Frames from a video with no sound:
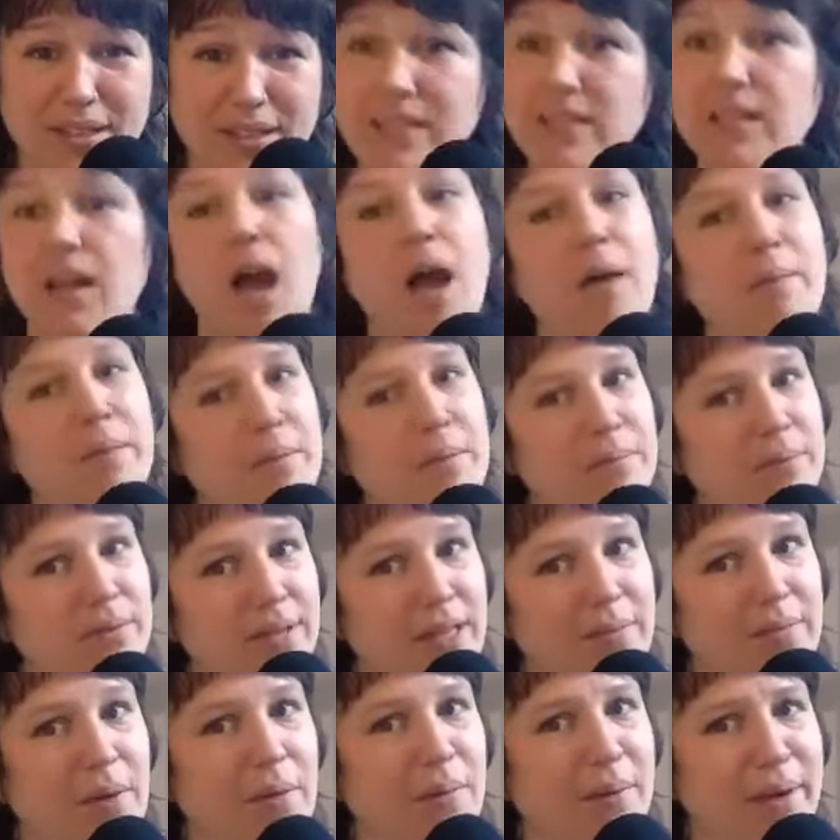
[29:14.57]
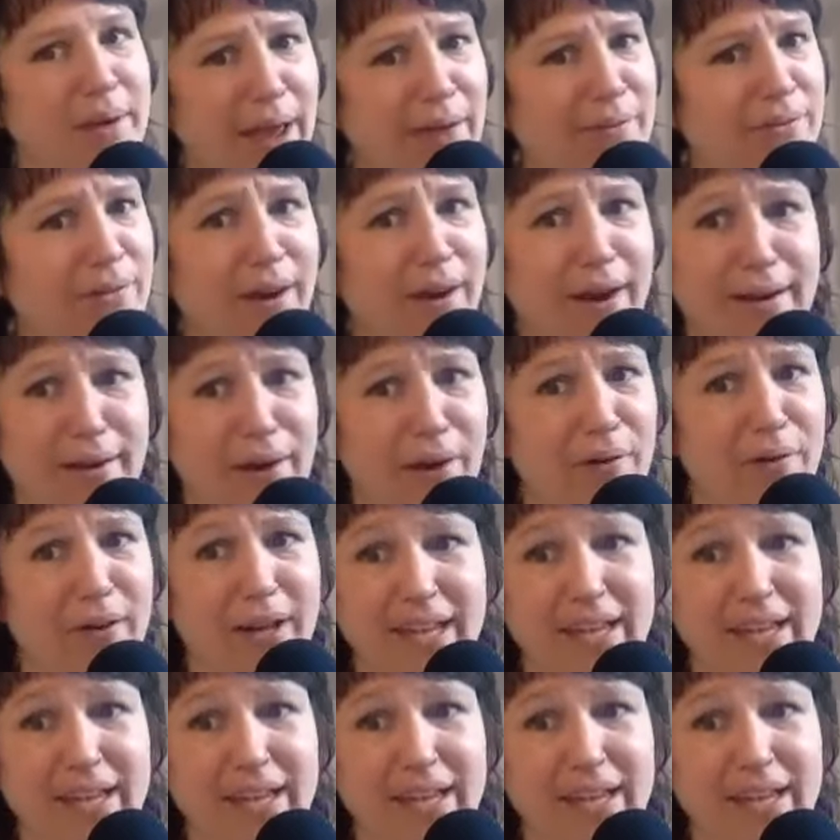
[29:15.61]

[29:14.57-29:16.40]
Cause I mean, believe me, whenever I go